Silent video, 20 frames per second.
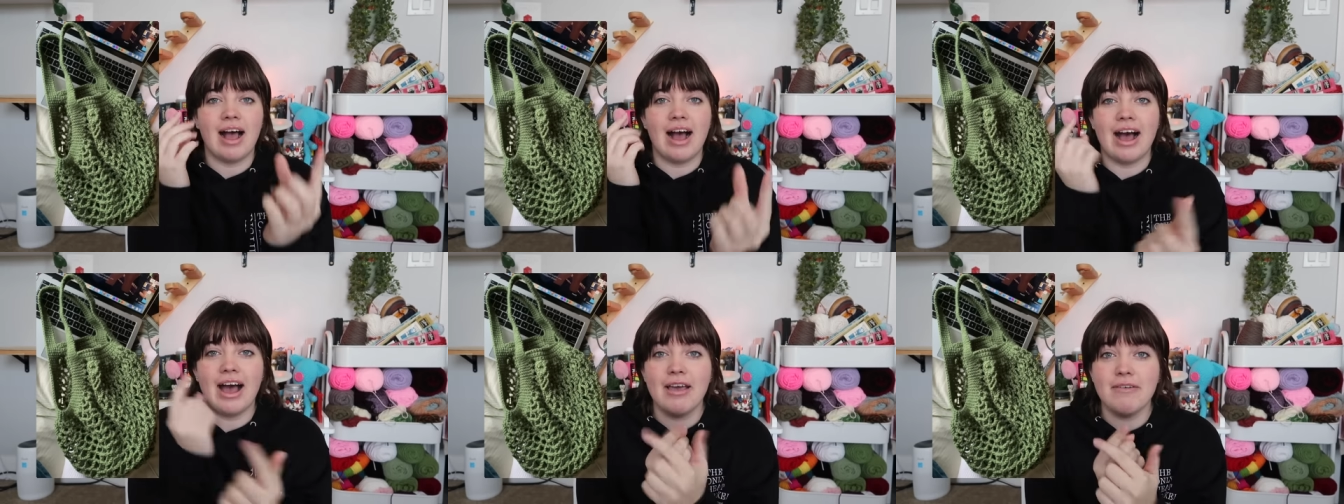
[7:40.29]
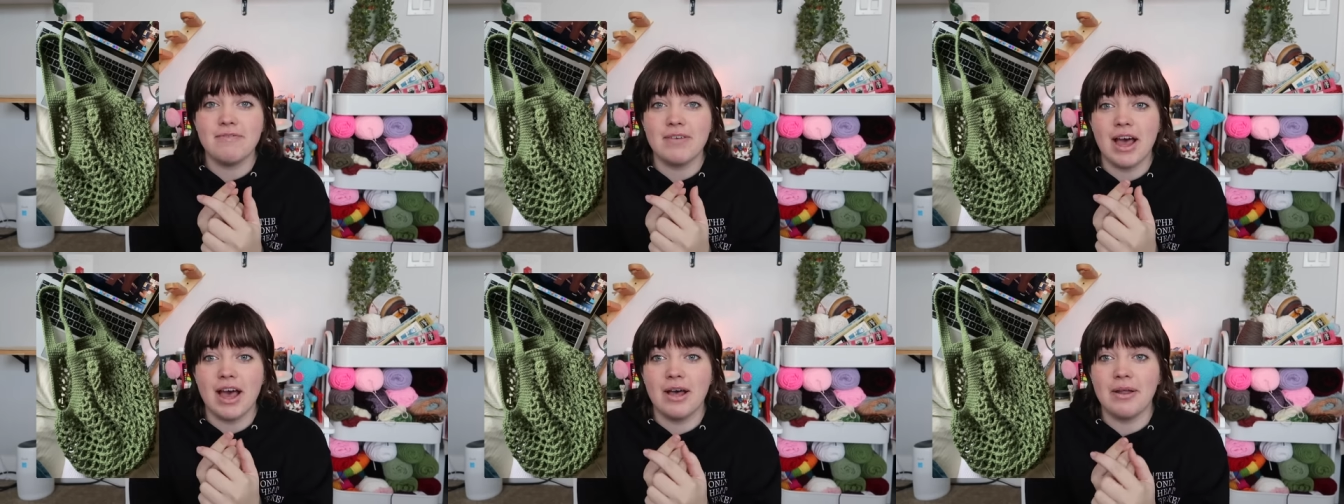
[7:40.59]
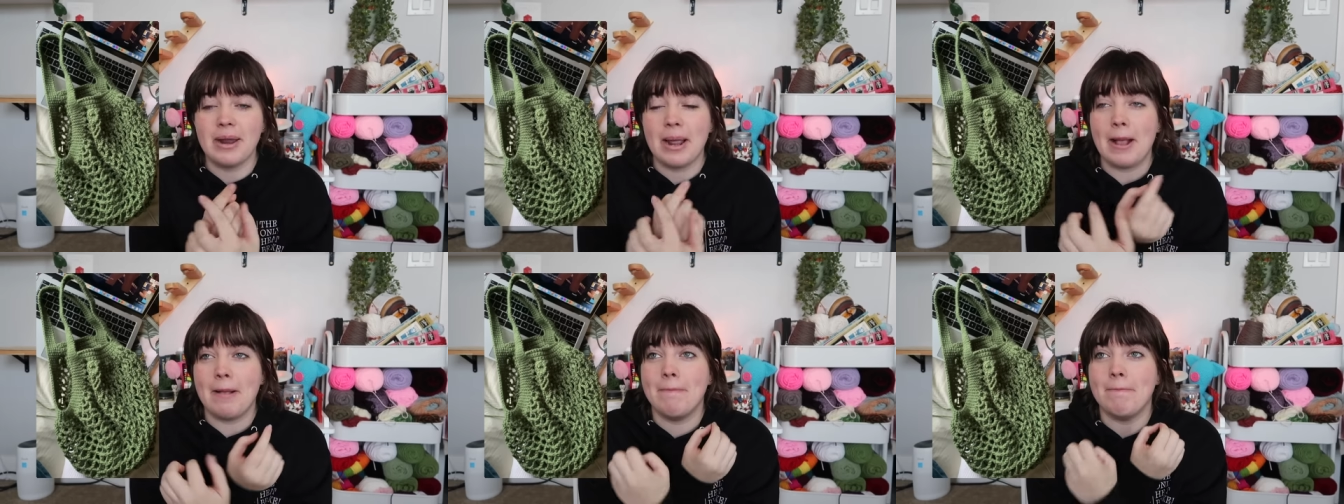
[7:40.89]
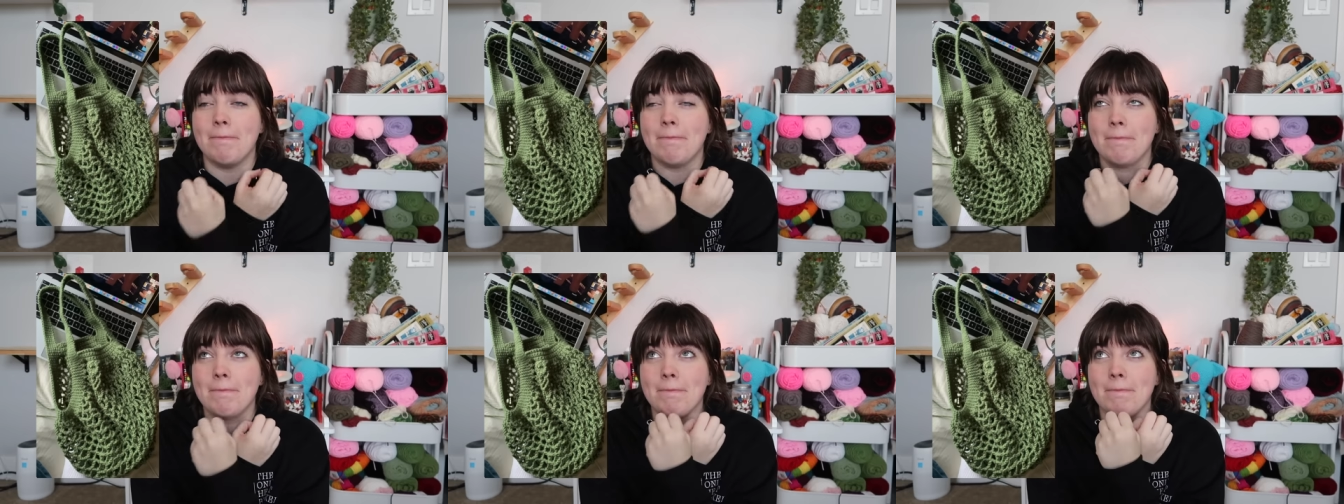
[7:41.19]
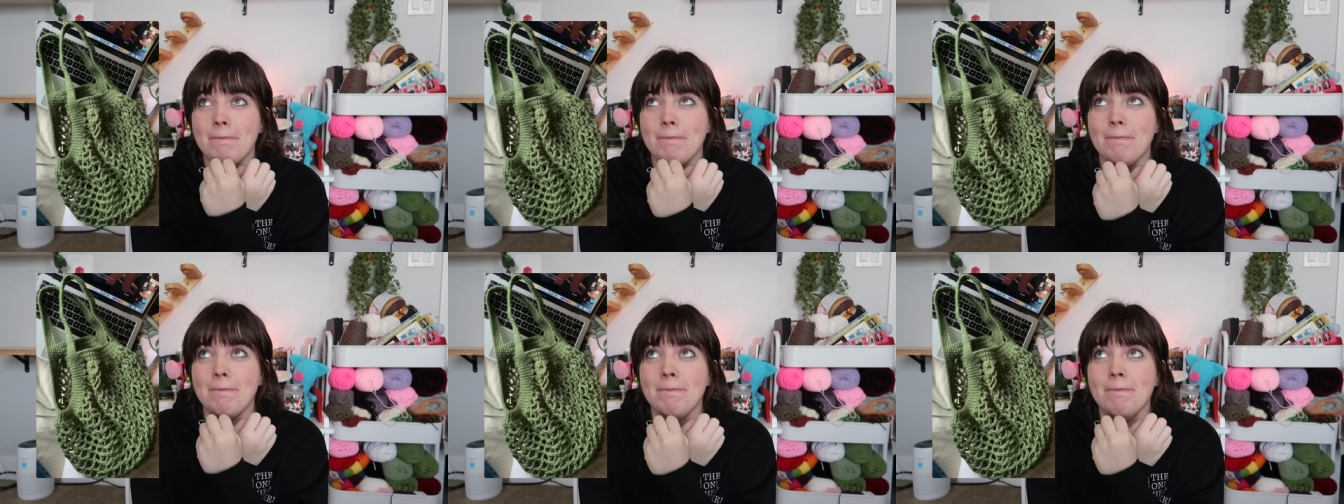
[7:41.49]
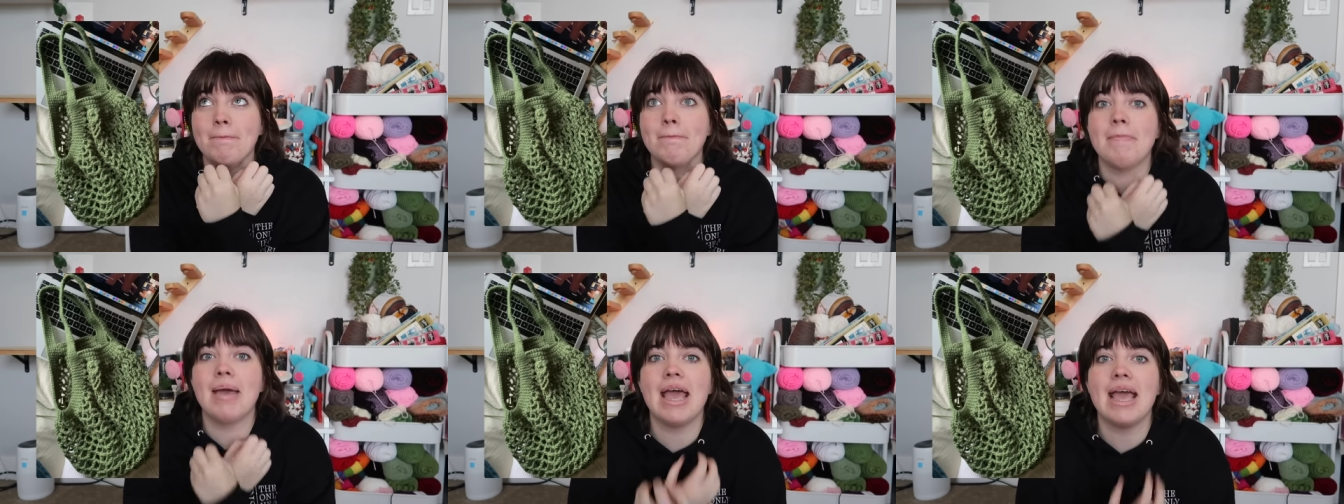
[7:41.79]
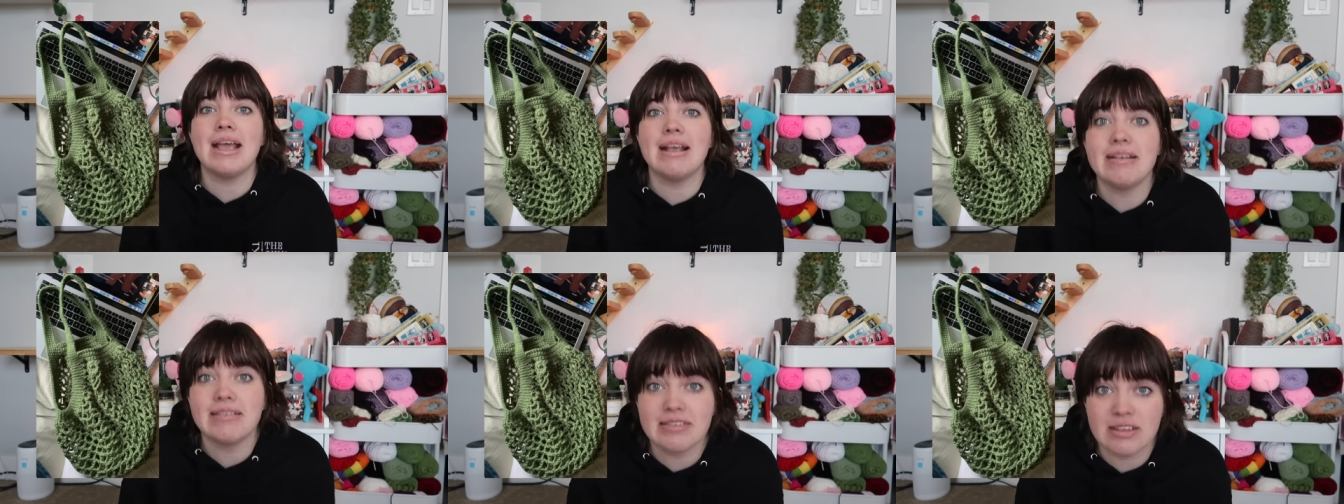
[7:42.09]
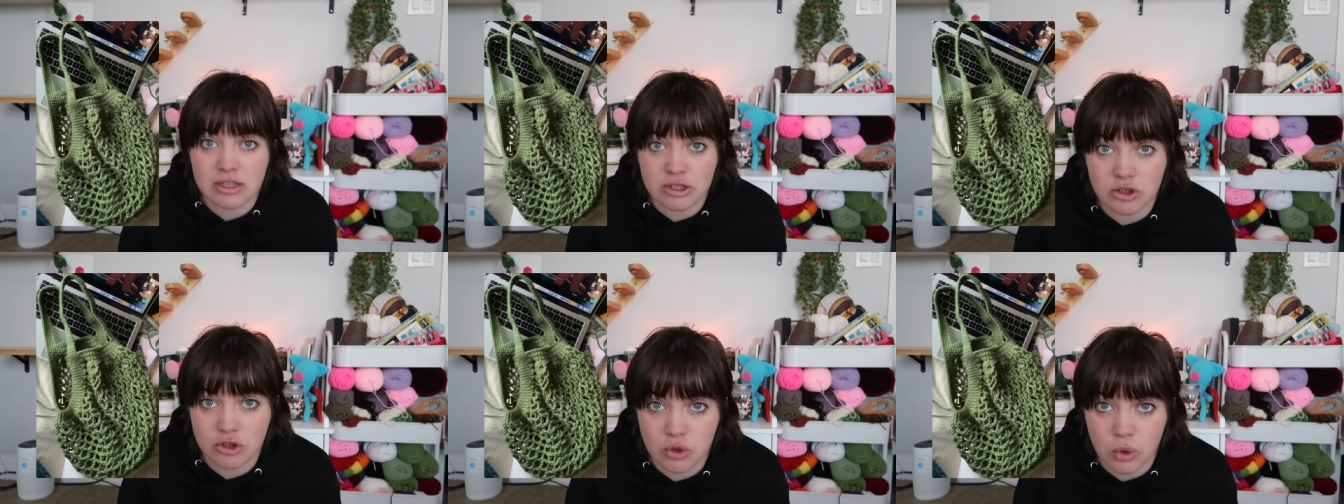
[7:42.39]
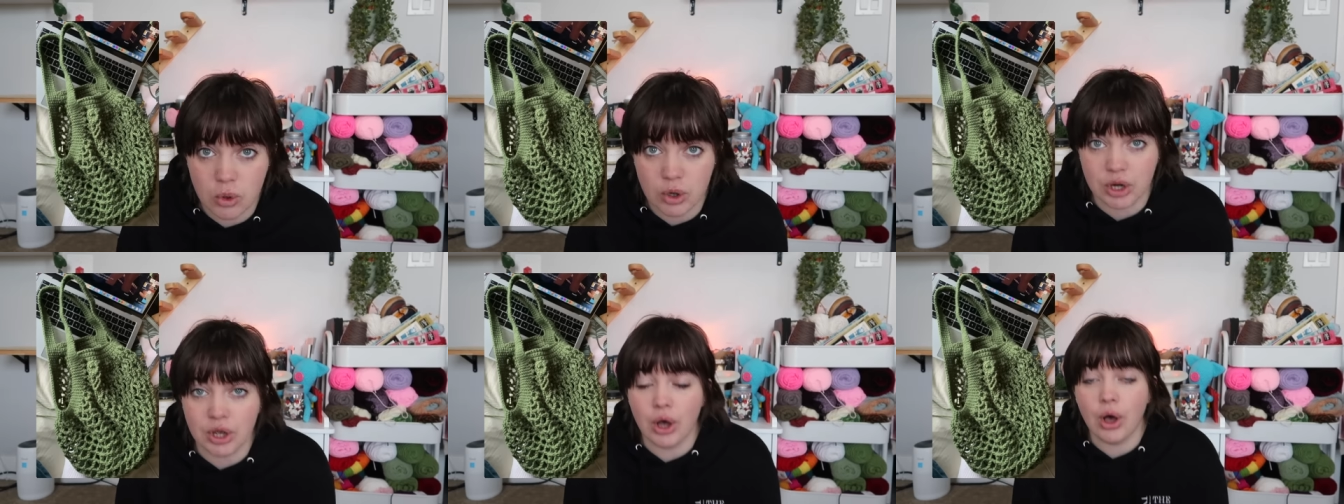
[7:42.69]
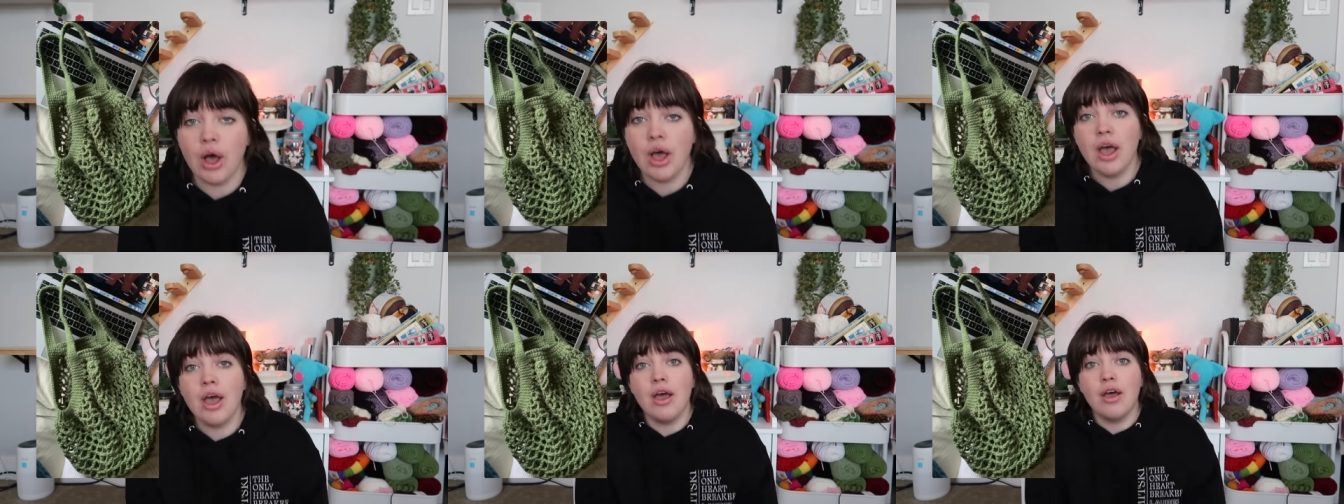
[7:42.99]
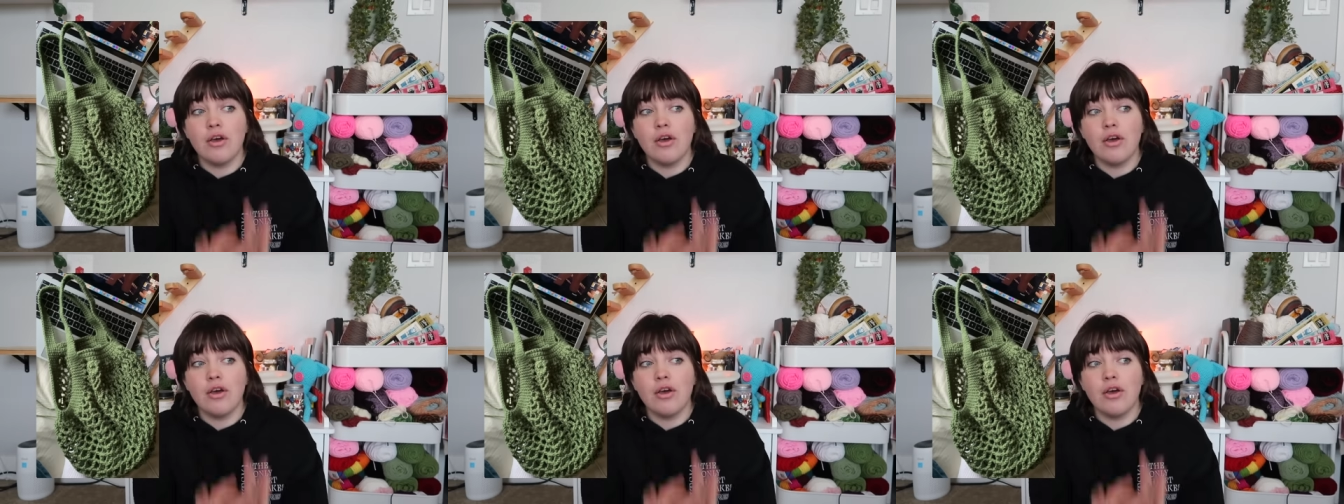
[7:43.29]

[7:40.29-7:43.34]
I found an amazing tutorial